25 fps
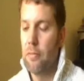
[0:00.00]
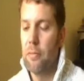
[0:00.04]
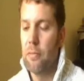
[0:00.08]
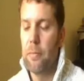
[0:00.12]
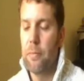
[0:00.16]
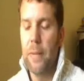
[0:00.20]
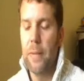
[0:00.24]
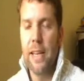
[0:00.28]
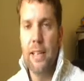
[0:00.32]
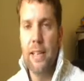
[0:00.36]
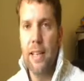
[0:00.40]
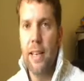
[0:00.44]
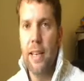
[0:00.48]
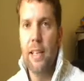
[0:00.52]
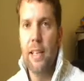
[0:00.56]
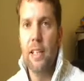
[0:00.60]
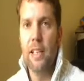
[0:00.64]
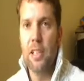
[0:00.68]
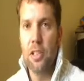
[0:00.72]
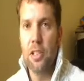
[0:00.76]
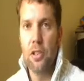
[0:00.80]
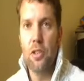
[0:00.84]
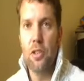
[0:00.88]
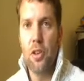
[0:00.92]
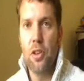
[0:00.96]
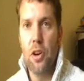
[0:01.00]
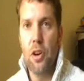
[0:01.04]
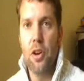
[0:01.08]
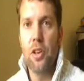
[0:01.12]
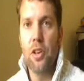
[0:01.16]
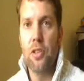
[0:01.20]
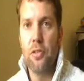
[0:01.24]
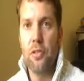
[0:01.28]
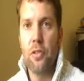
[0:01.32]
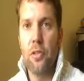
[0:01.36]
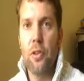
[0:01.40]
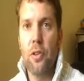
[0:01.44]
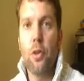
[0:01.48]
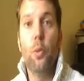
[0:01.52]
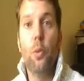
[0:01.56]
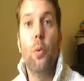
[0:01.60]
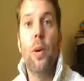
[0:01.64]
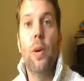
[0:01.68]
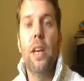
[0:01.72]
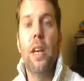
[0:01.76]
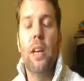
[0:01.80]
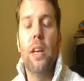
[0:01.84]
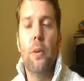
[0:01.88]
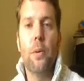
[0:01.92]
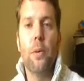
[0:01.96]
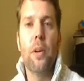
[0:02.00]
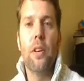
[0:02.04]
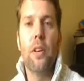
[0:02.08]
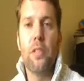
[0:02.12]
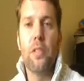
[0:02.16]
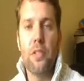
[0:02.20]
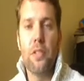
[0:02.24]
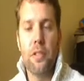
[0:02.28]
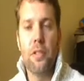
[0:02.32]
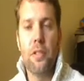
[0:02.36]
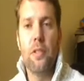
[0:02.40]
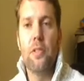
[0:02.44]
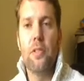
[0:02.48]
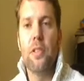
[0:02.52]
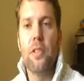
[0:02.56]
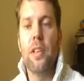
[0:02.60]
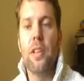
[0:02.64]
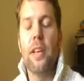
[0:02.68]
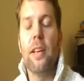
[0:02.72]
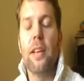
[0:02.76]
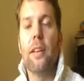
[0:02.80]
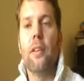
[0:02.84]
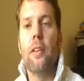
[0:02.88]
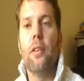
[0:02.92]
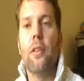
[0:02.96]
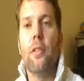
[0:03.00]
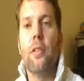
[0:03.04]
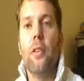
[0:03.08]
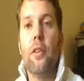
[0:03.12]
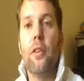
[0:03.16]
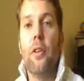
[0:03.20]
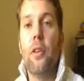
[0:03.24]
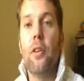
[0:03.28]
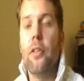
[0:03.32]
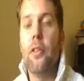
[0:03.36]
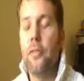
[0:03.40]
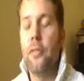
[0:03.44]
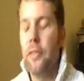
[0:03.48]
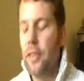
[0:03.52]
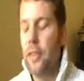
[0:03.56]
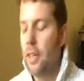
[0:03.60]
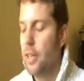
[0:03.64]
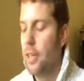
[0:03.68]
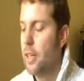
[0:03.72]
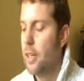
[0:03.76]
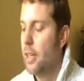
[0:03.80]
maintained its charge for a week when I was using it on and off.